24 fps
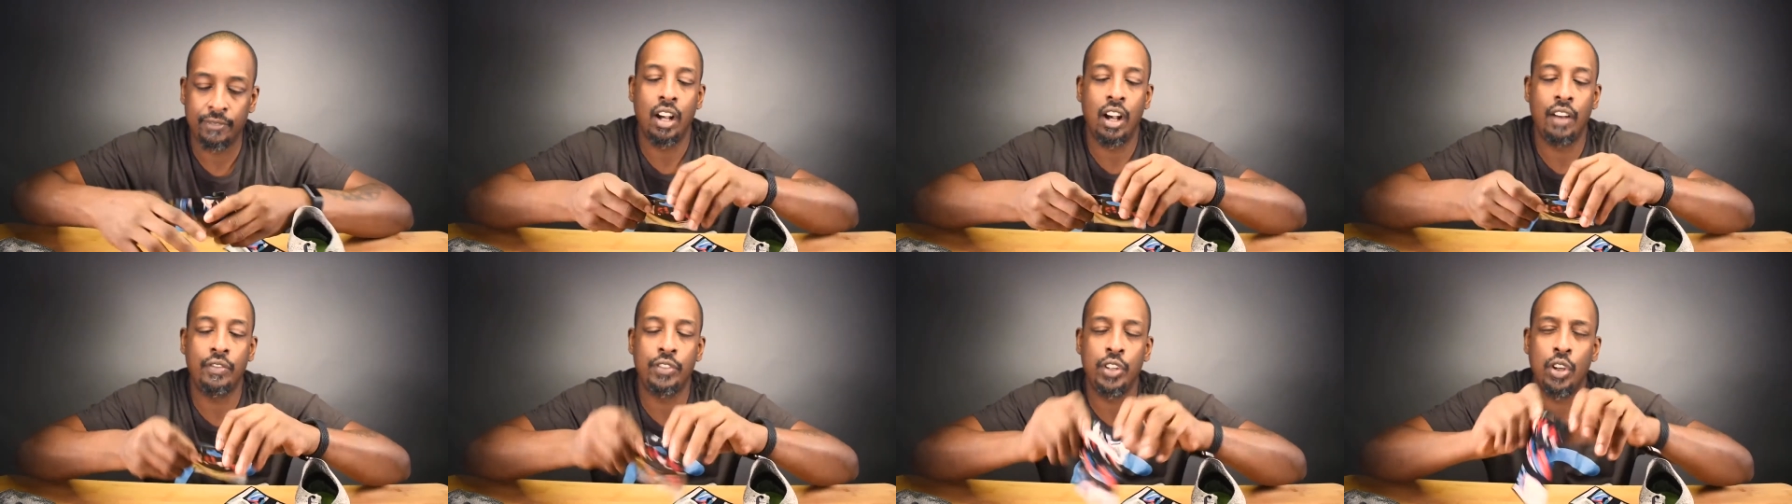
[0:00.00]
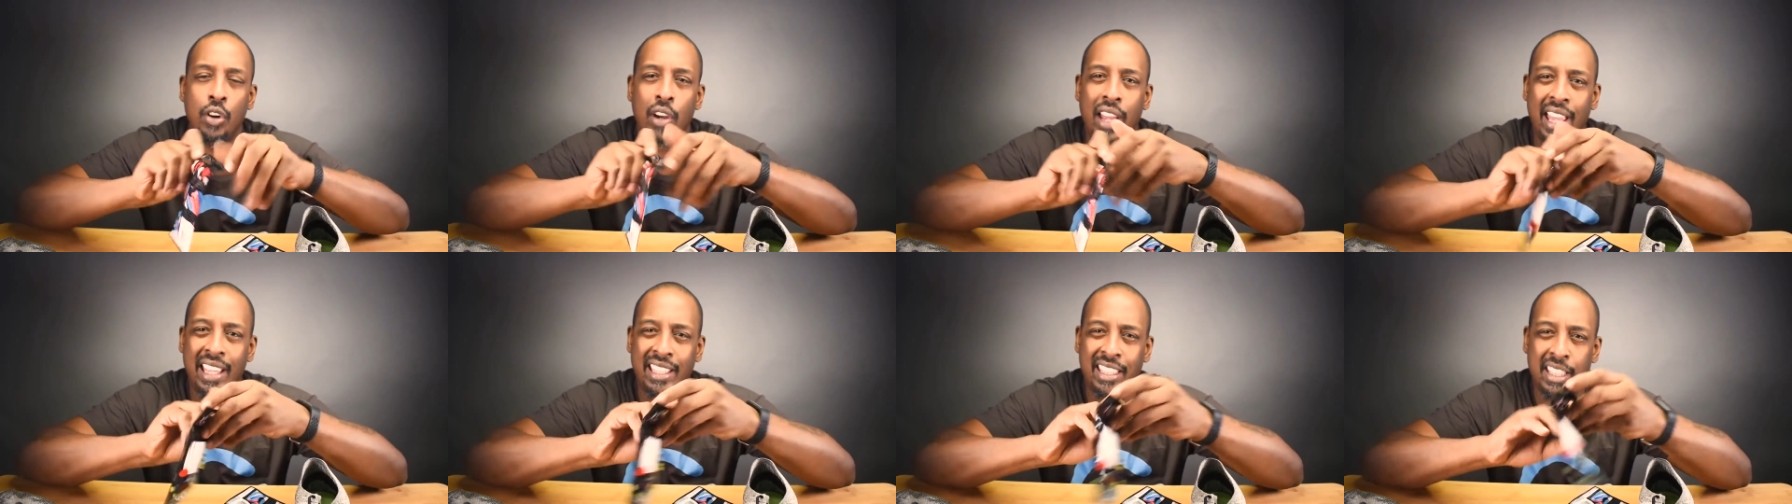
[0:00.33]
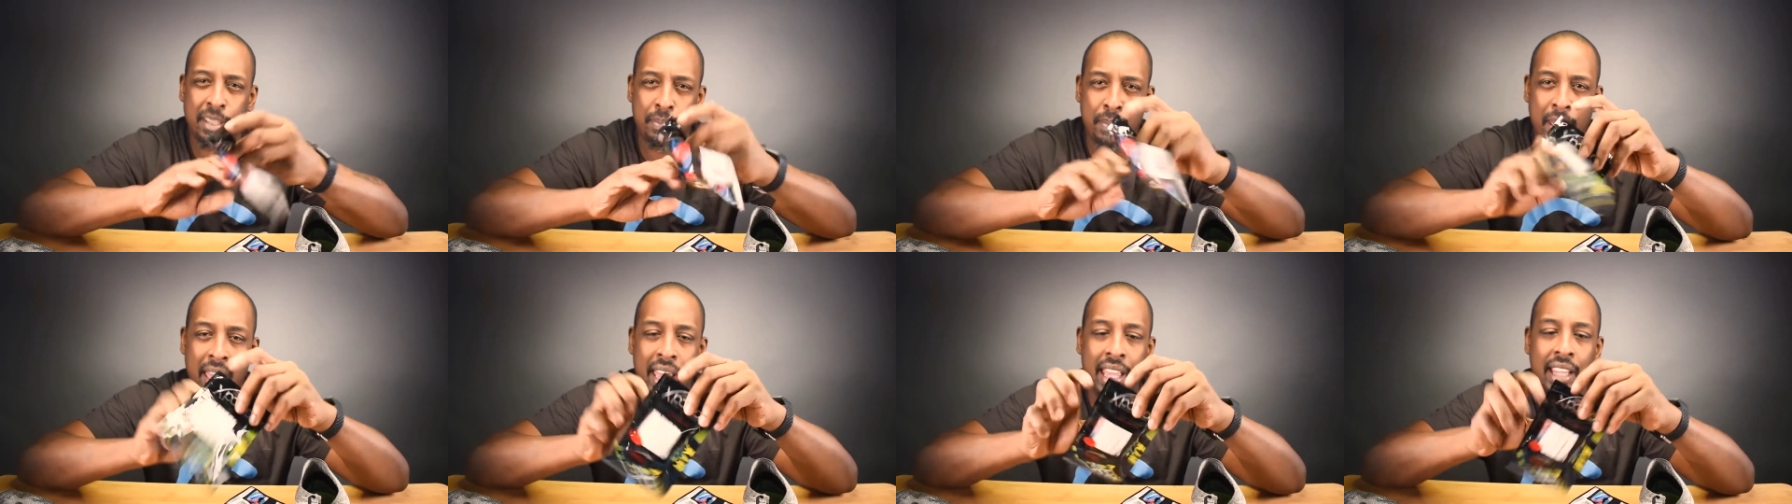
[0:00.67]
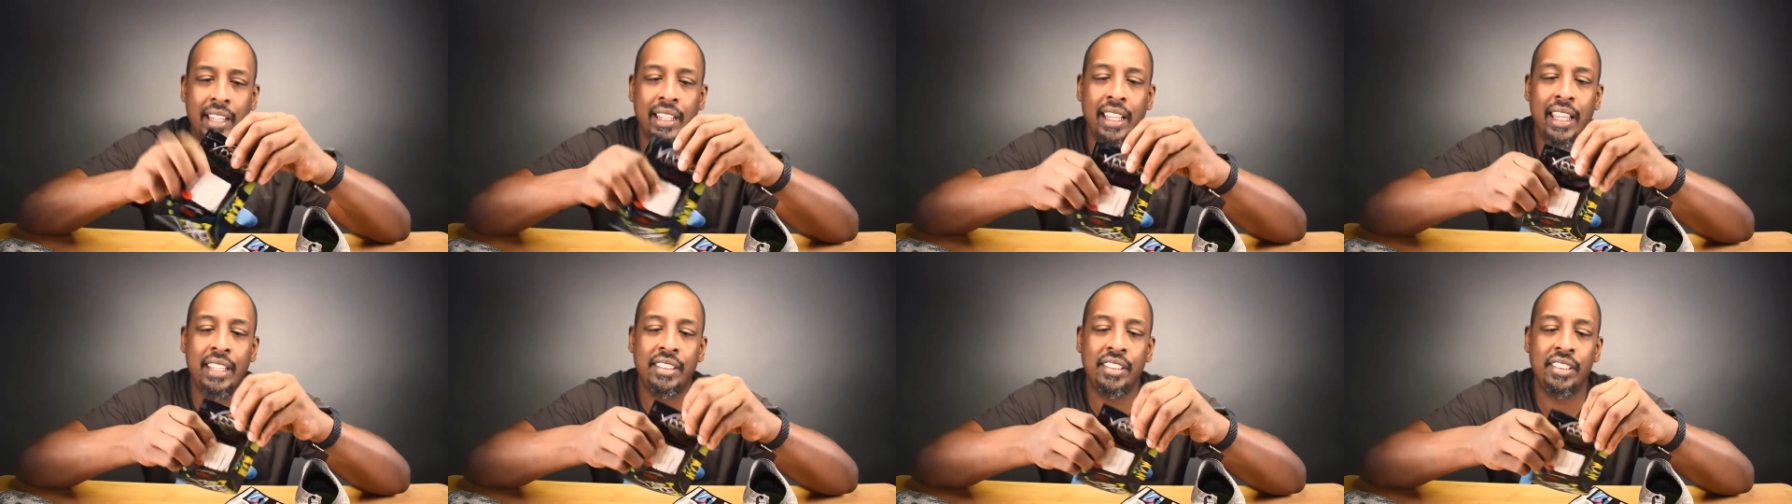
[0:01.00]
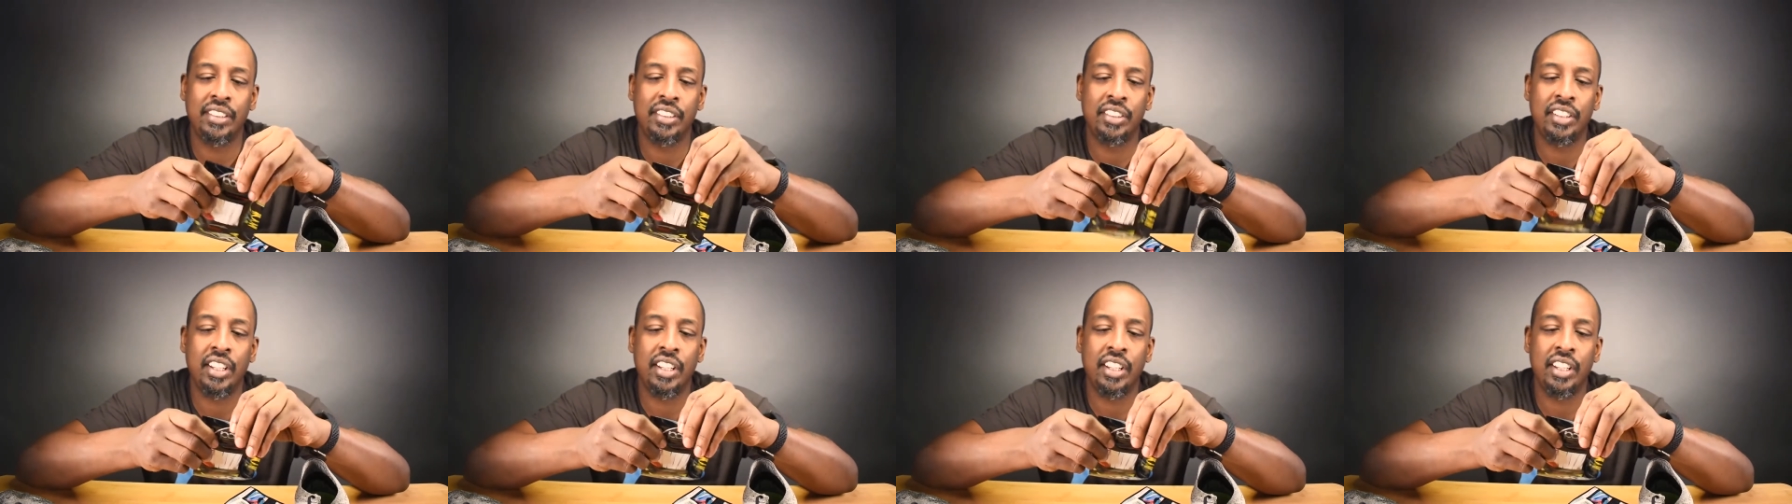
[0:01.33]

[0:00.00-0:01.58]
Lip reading: of your Xpand laces,